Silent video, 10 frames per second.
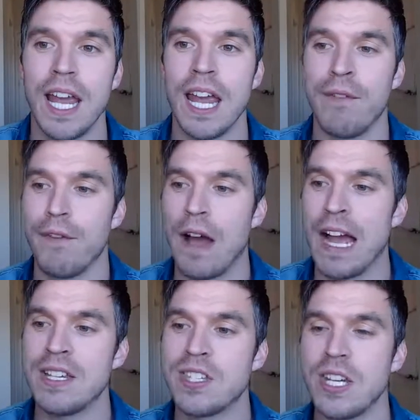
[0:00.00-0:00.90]
If
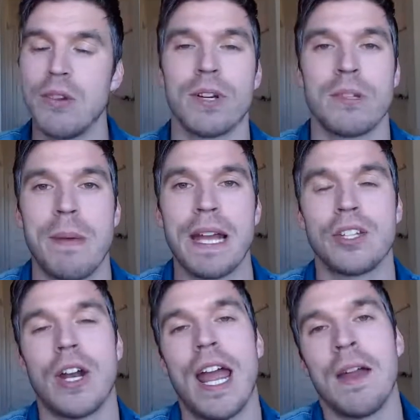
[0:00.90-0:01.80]
I see
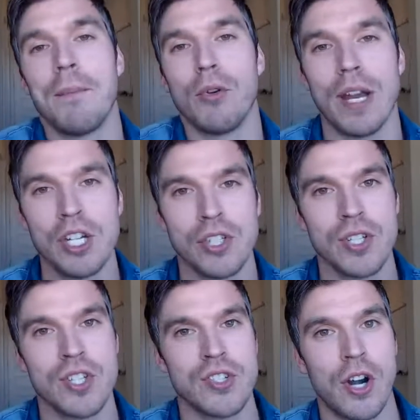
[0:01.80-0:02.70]
respect or admiration
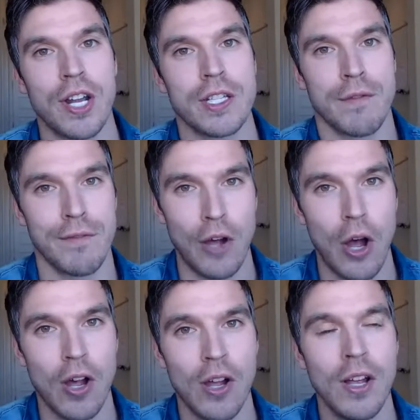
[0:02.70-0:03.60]
starting to
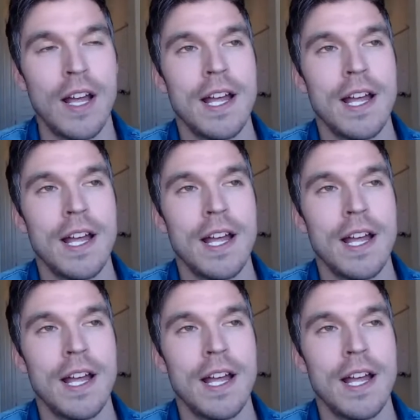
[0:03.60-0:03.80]
fall,